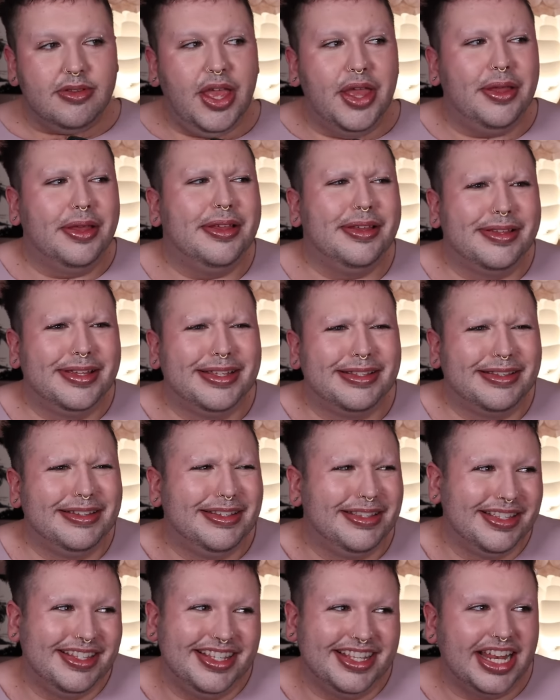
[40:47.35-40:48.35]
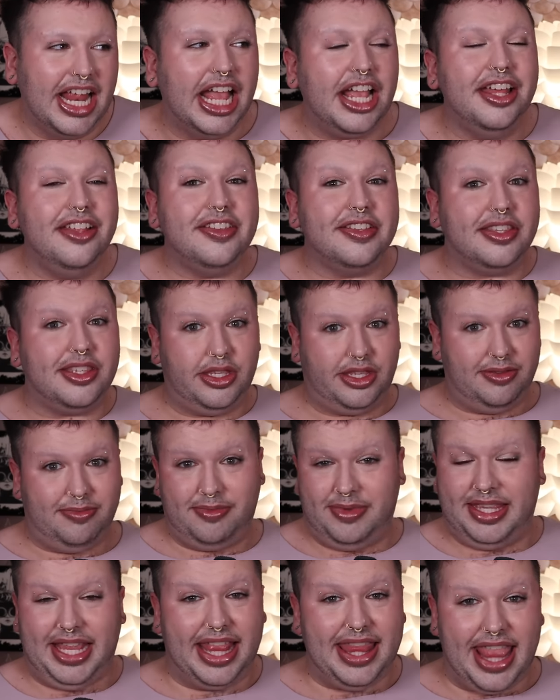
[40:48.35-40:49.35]
I could just
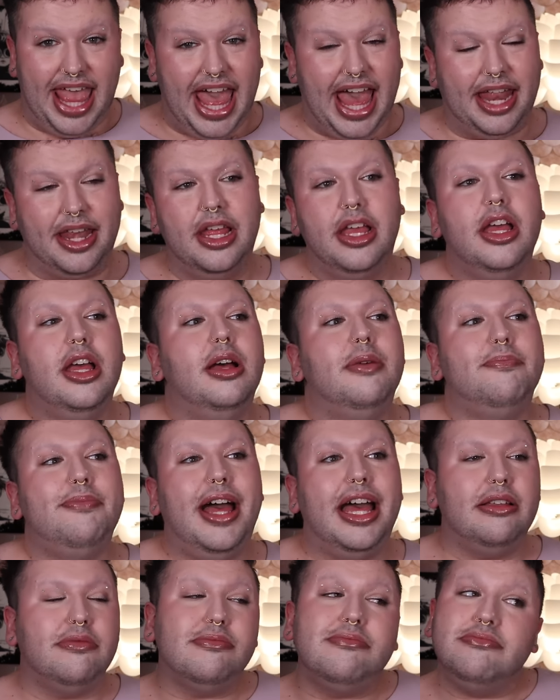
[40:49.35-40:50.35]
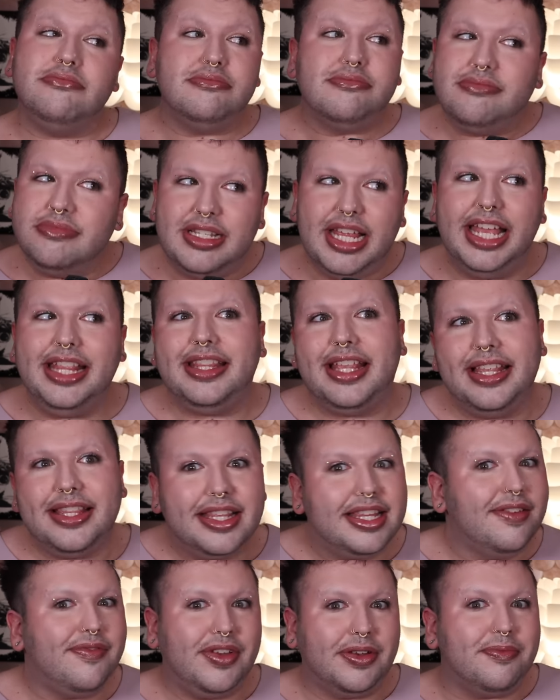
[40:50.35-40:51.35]
said that, but it doesn't
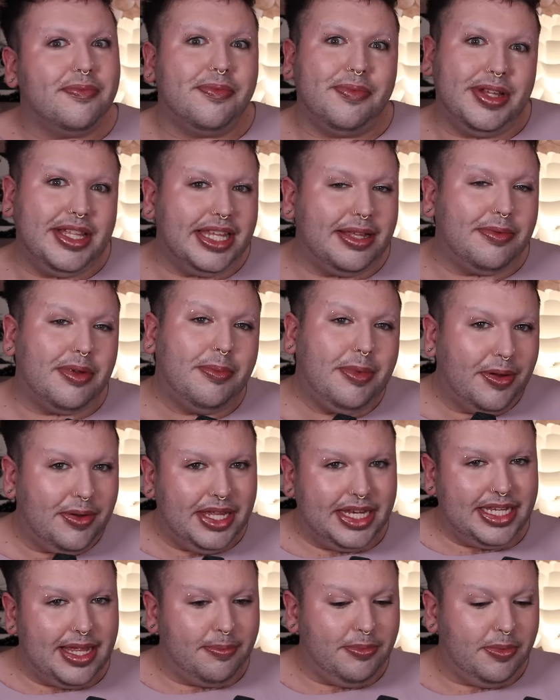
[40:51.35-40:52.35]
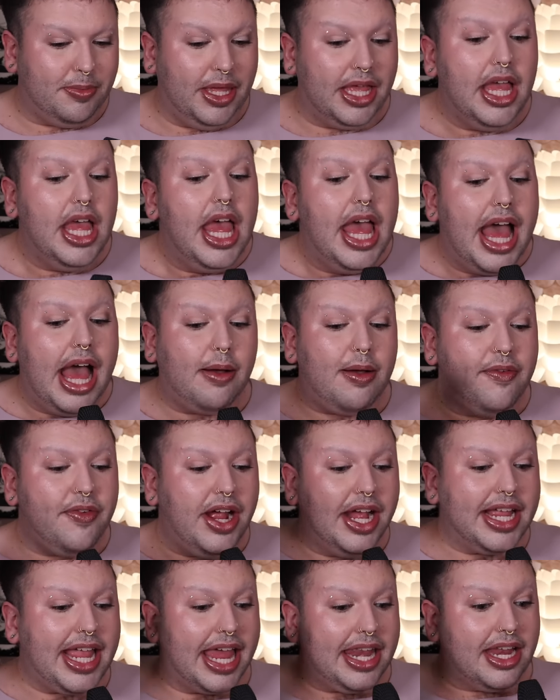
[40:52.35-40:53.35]
even really remotely tempt me. However,
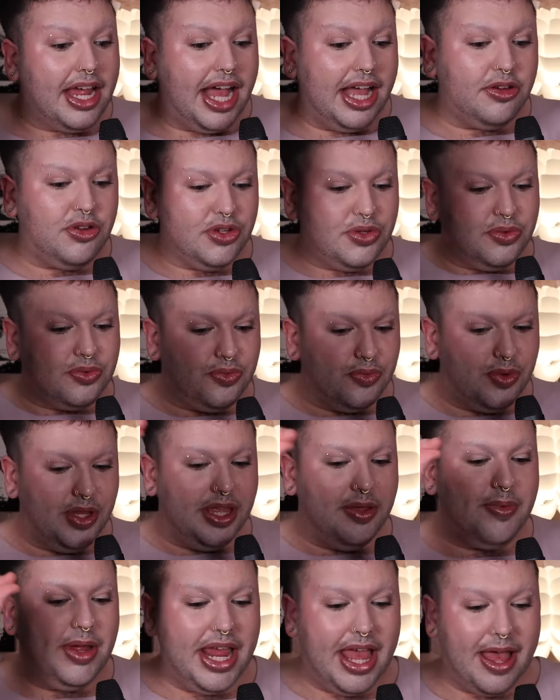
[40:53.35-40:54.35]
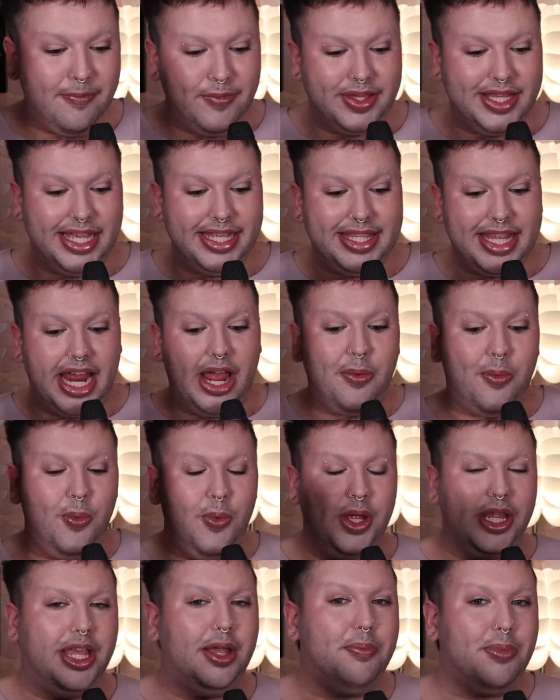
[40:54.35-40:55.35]
again, I just really want to emphasize that I
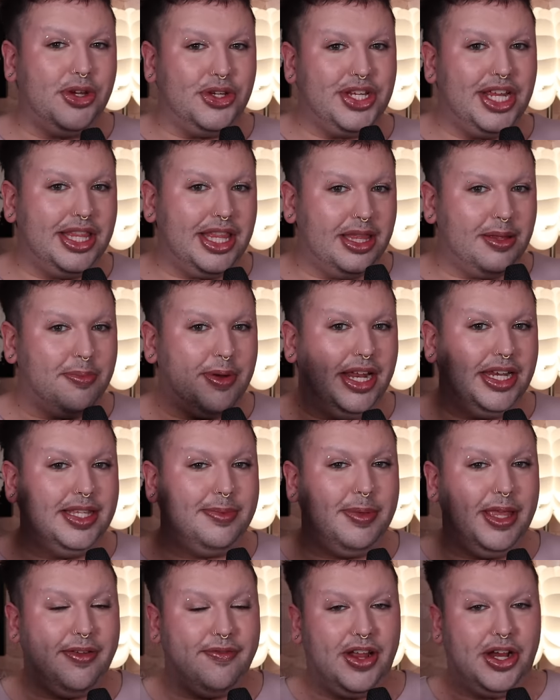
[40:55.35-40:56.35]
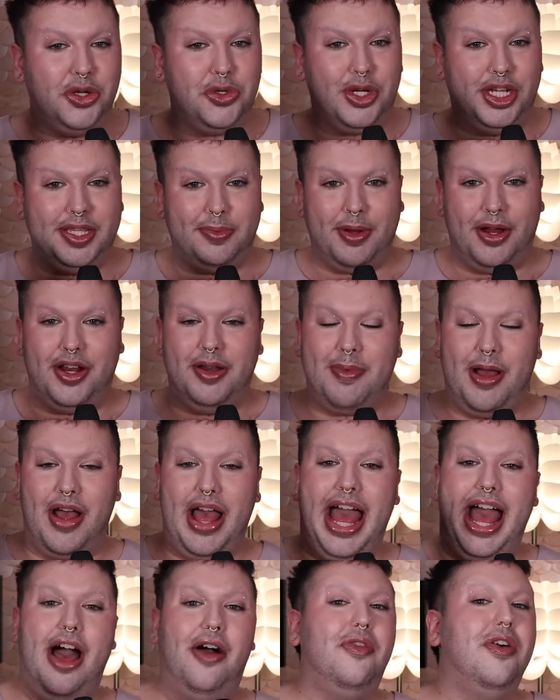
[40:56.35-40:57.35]
really appreciate that the brand is being very transparent about
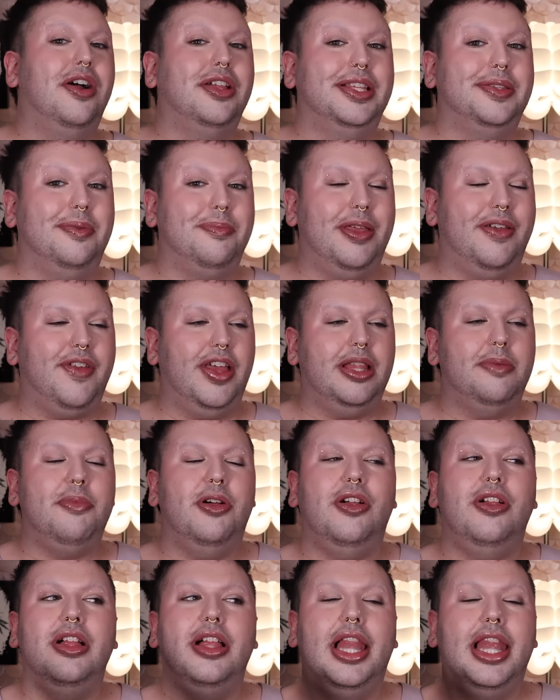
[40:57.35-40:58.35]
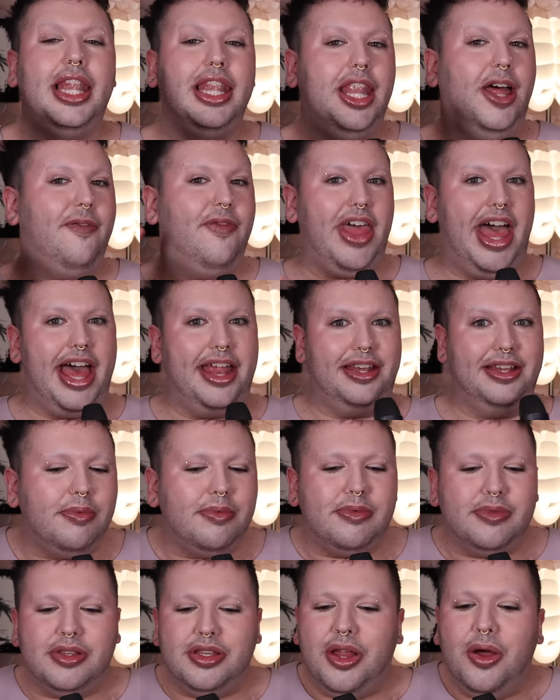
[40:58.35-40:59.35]
how long this will be available. Love that
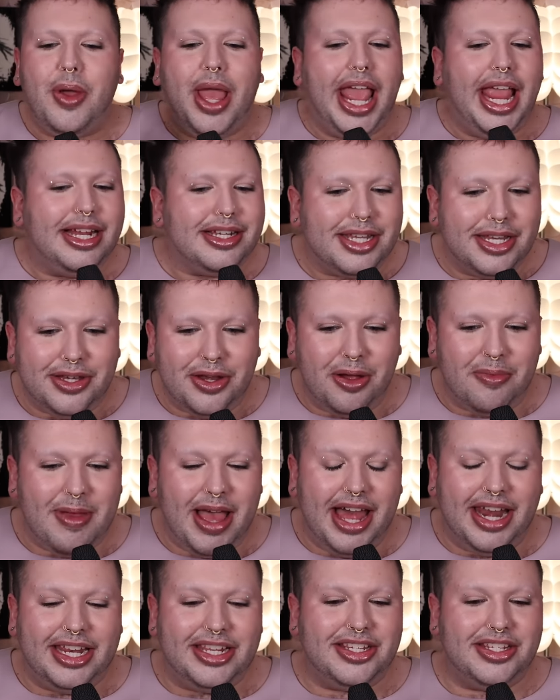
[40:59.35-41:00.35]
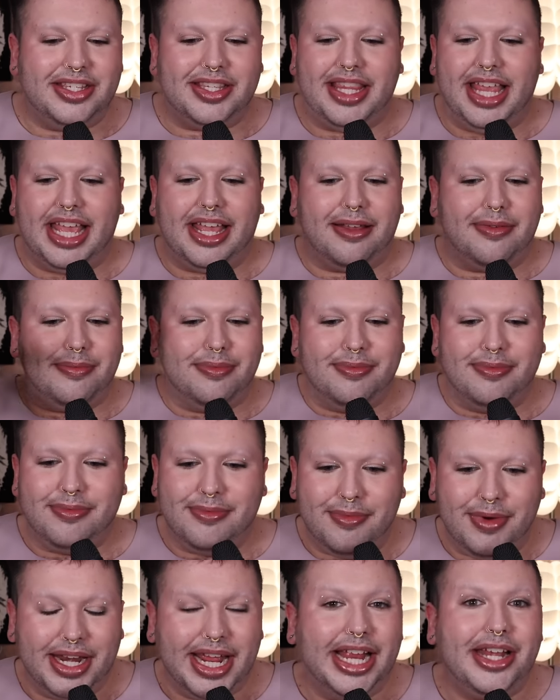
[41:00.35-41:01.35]
no hate to Nomad. It's just like
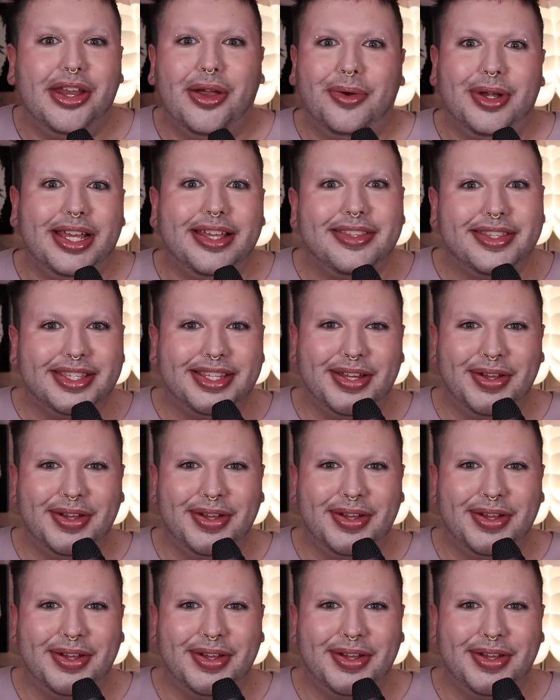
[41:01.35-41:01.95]
what I noticed,